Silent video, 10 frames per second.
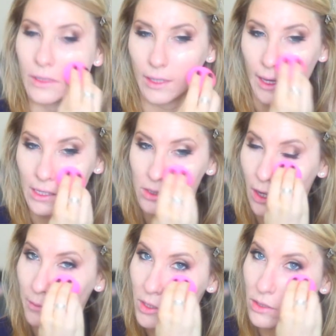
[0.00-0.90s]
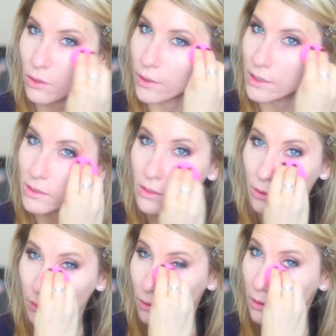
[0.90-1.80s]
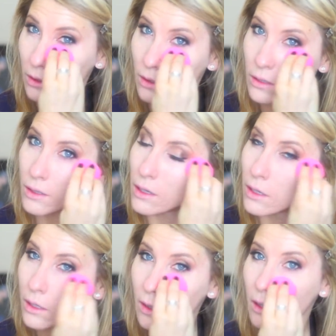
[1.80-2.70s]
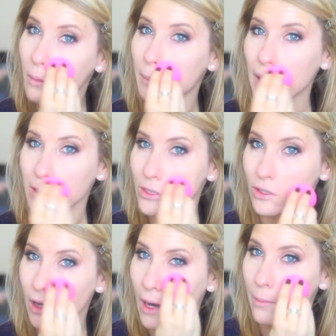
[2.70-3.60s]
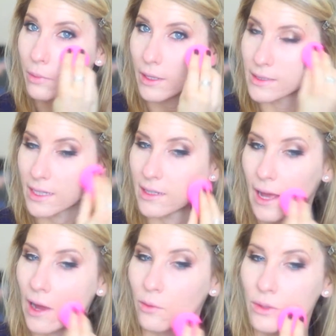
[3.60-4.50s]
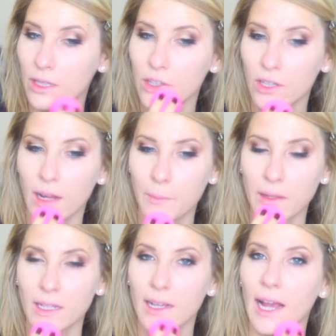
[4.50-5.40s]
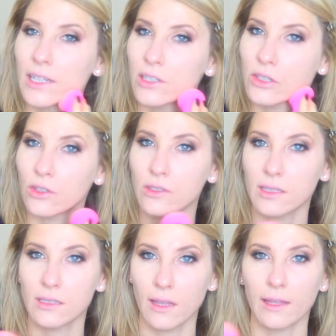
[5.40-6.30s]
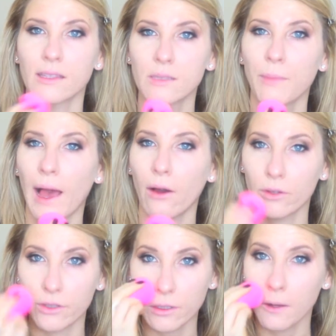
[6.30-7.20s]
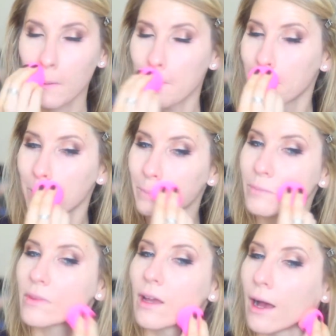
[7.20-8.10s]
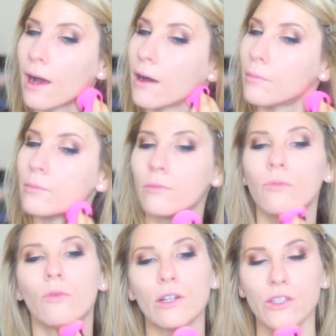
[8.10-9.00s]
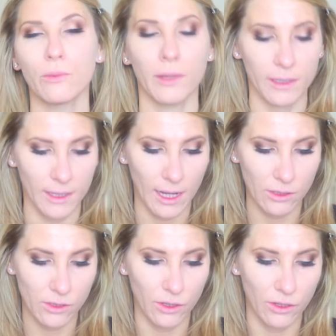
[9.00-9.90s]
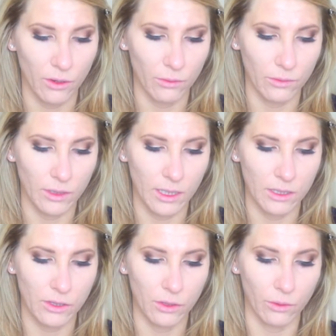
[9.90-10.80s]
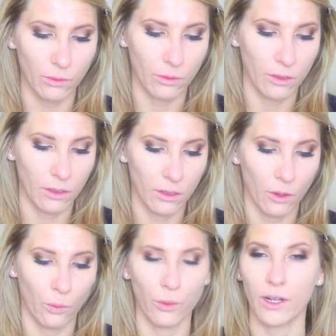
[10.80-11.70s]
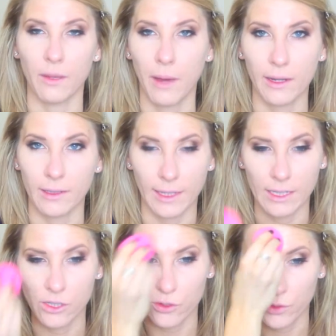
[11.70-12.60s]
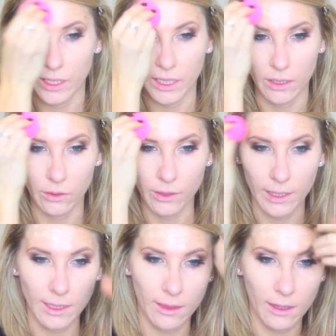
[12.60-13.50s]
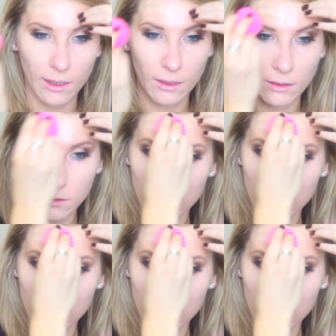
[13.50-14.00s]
Okay, so I'm just going to make sure I blend it out really good. I mean, it kind of turns into like this powder um, once you blend it out, so you don't need to worry about it like streaking or anything.